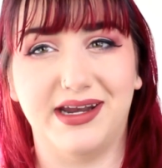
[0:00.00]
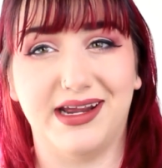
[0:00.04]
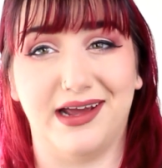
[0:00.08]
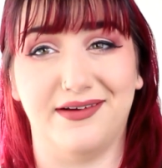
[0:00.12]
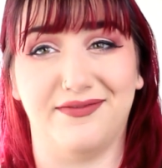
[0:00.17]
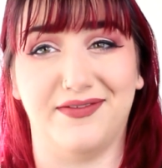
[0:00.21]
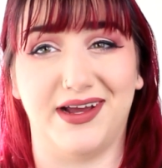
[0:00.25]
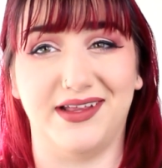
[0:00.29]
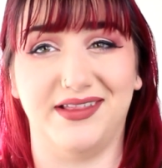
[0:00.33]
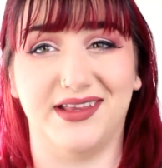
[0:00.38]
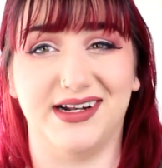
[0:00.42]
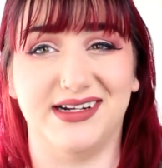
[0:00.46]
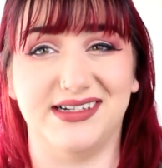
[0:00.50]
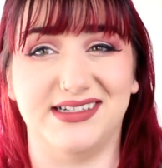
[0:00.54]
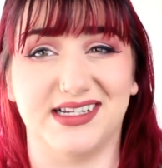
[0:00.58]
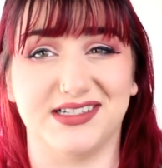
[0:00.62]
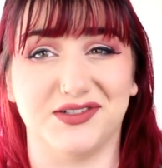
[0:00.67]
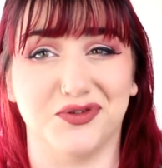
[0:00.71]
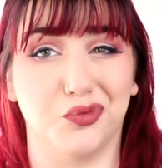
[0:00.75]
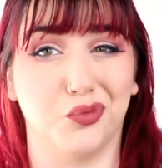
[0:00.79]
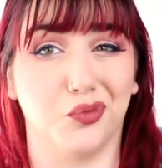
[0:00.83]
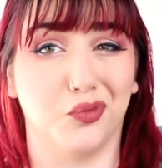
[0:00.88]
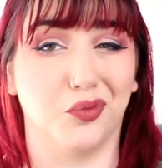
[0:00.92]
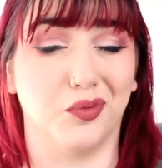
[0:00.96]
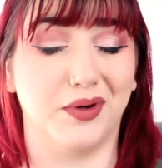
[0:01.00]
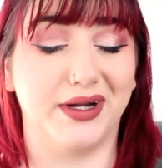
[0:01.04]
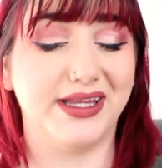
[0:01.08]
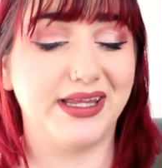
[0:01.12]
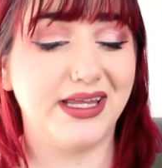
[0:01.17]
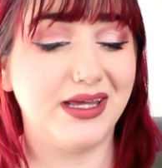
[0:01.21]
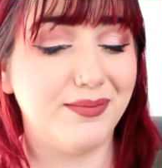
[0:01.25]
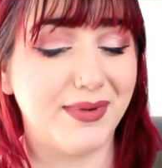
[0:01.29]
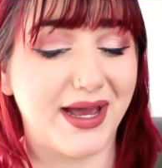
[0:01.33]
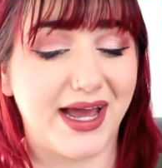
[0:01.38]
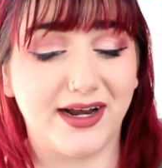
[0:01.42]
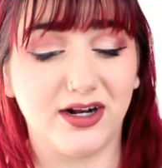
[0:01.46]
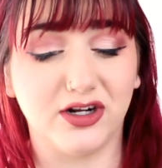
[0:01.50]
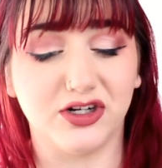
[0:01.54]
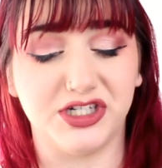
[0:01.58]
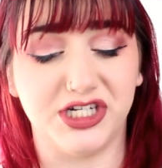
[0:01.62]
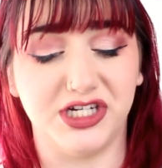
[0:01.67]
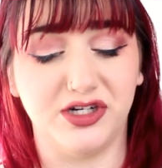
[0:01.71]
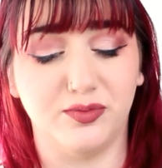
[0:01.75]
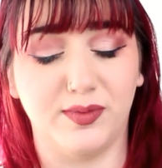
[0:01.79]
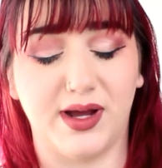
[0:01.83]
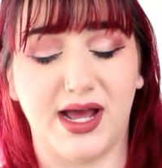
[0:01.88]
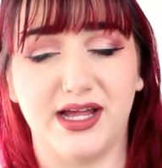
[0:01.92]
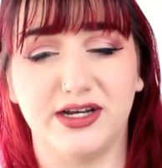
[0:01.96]
I find that it doesn't really matter
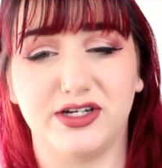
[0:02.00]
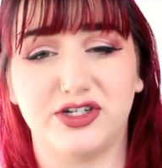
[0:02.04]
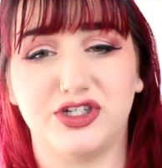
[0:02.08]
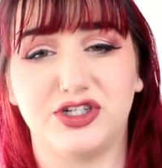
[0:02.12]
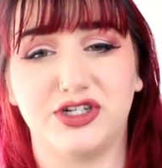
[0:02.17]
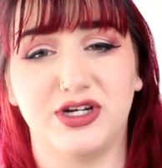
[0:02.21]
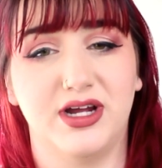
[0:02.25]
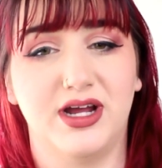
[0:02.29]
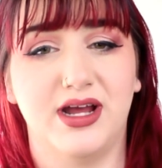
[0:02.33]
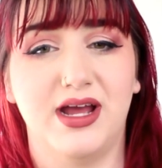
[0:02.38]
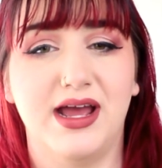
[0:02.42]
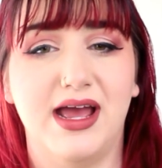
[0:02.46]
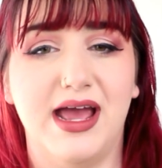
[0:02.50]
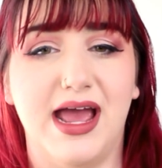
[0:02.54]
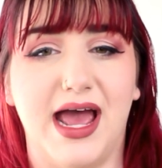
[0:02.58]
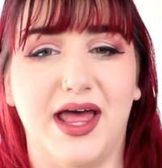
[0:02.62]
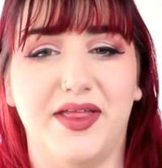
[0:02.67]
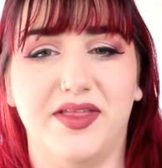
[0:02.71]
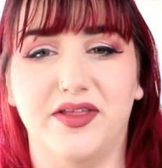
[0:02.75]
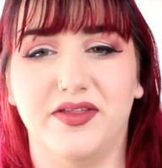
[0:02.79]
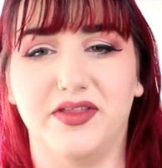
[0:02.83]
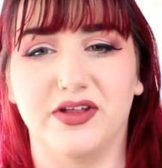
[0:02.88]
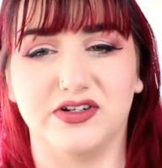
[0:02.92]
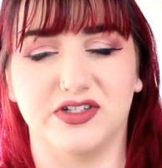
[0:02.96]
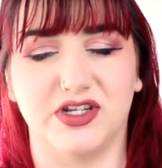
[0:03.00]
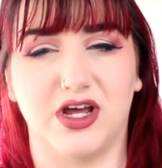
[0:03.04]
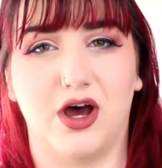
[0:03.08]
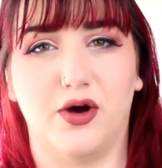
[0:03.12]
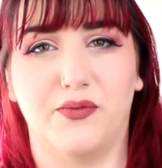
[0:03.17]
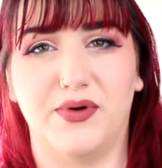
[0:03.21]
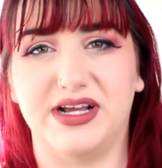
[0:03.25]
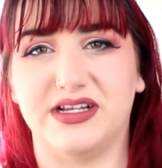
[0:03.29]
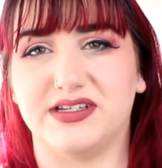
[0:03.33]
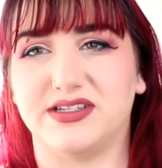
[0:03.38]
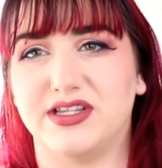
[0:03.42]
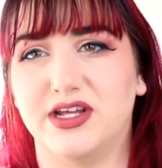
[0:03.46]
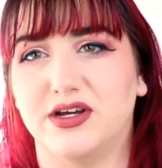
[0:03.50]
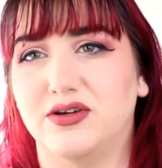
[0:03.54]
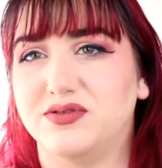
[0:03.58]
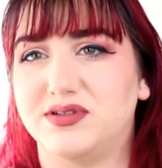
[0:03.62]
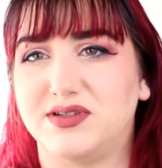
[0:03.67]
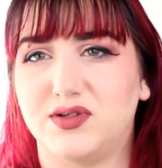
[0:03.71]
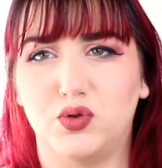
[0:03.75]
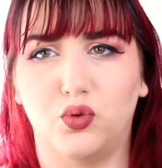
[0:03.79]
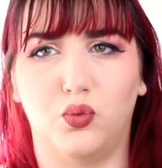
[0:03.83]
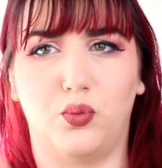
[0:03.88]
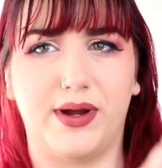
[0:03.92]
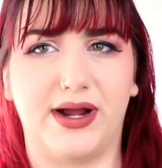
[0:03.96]
too much. And then there's always
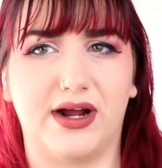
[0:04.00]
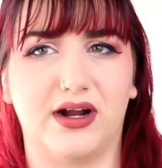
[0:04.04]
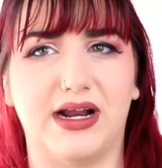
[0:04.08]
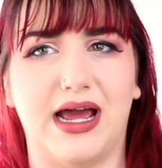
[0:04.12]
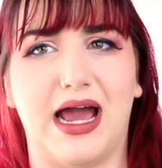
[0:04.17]
those weird